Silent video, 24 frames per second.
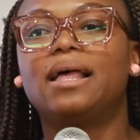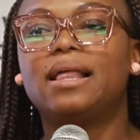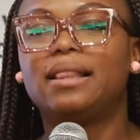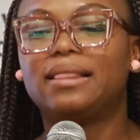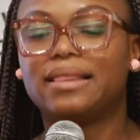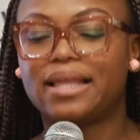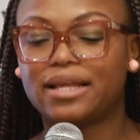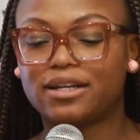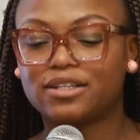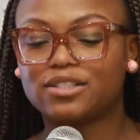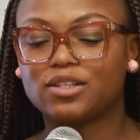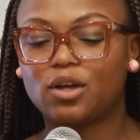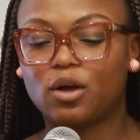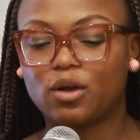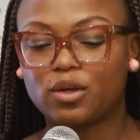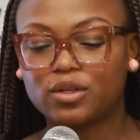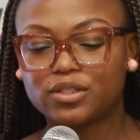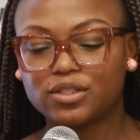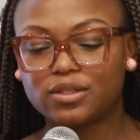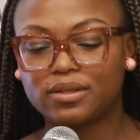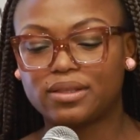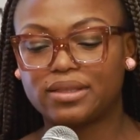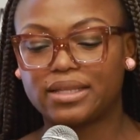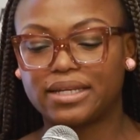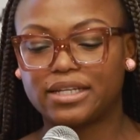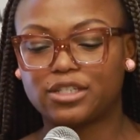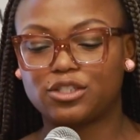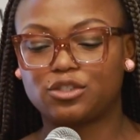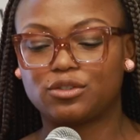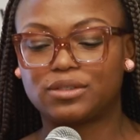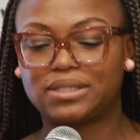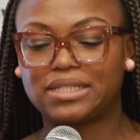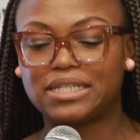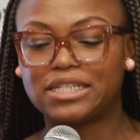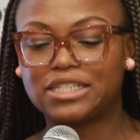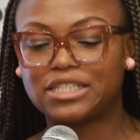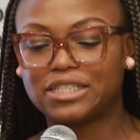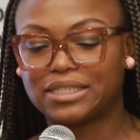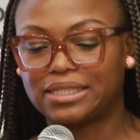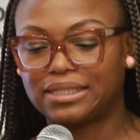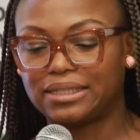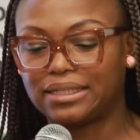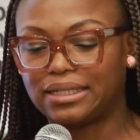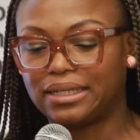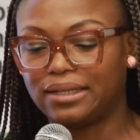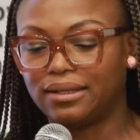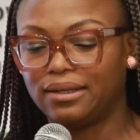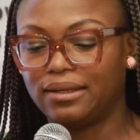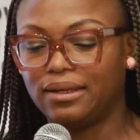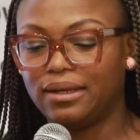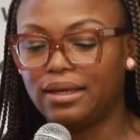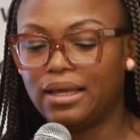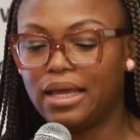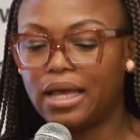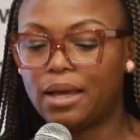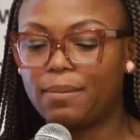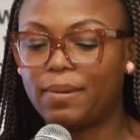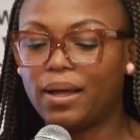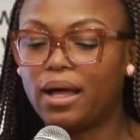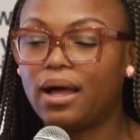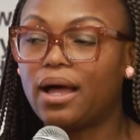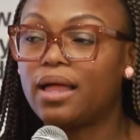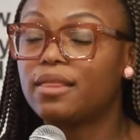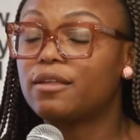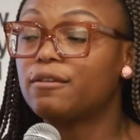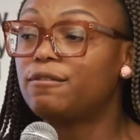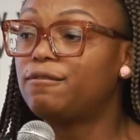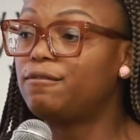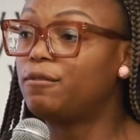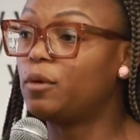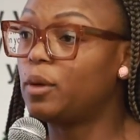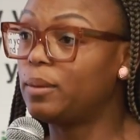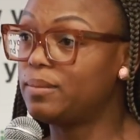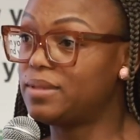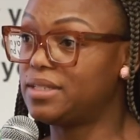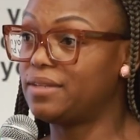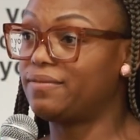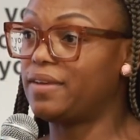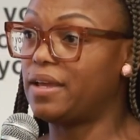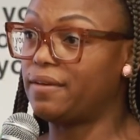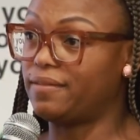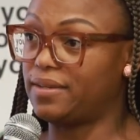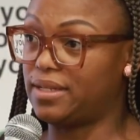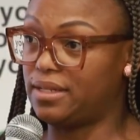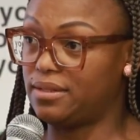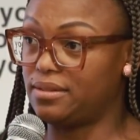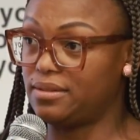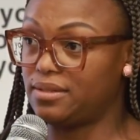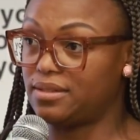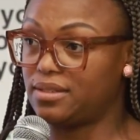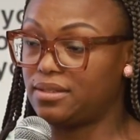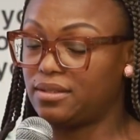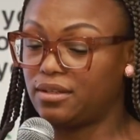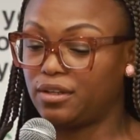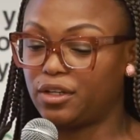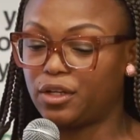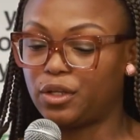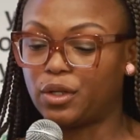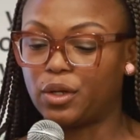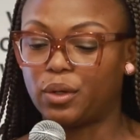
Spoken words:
let us also think strategically about other forms of evidence,